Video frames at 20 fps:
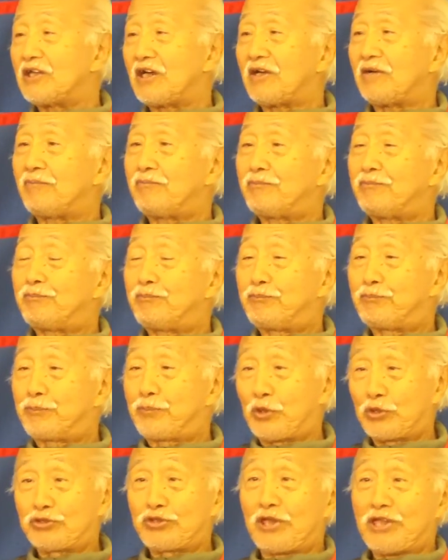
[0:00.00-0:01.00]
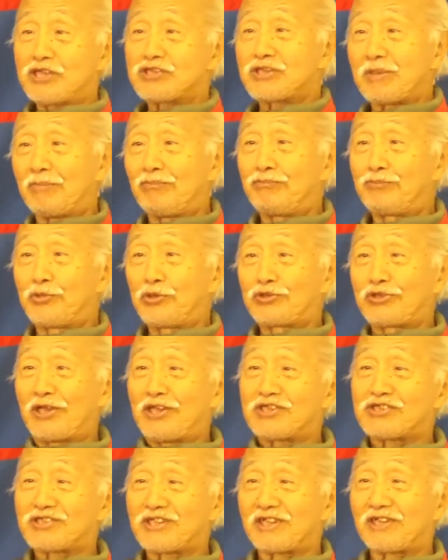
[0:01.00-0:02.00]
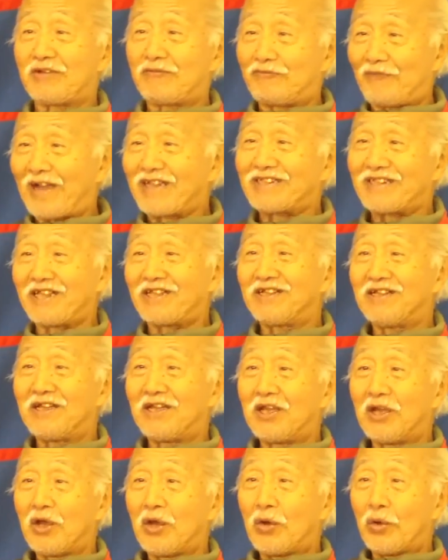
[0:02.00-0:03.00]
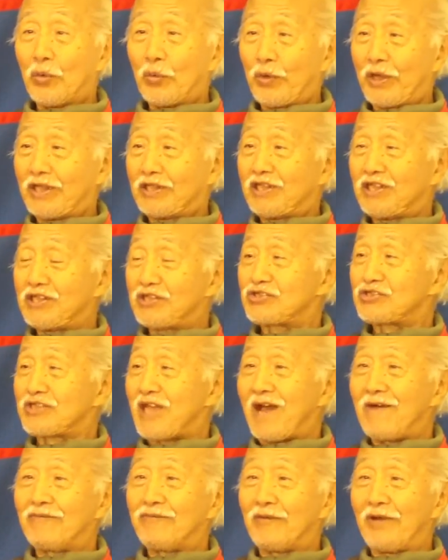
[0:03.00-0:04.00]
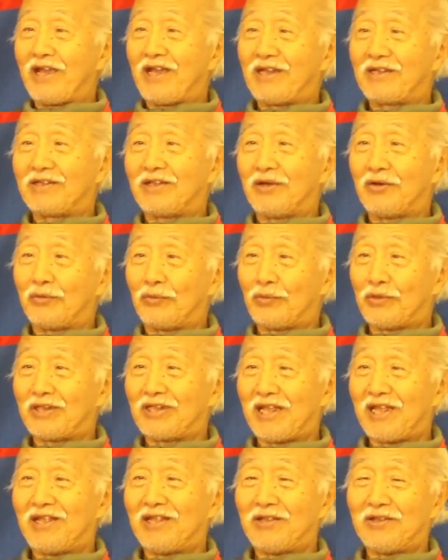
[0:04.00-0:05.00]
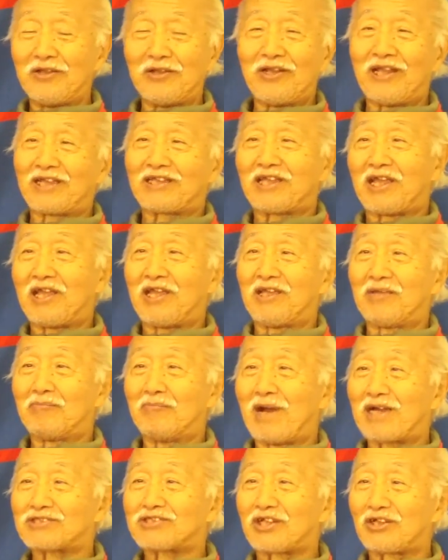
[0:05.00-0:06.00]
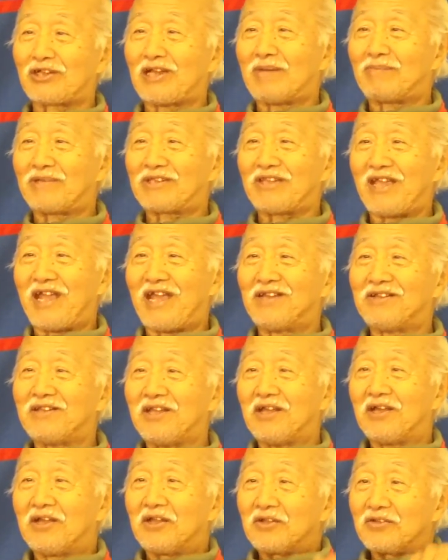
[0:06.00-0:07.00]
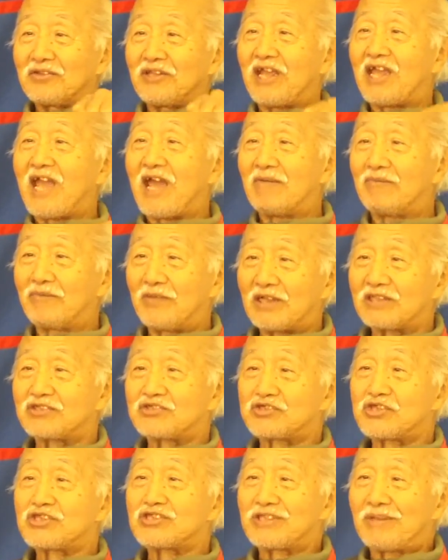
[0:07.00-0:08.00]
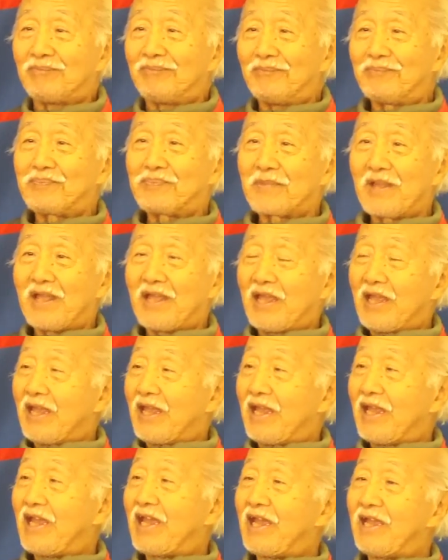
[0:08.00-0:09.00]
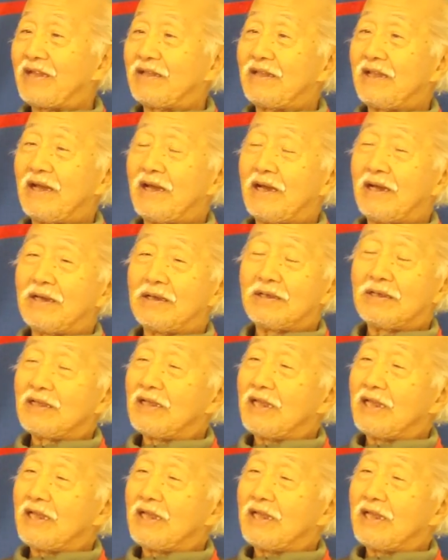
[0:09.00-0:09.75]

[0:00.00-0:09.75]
uh, pugilism, pugilistic fighting with the staff and uh, with a, like a boxing glove at the end. They have that system. And uh,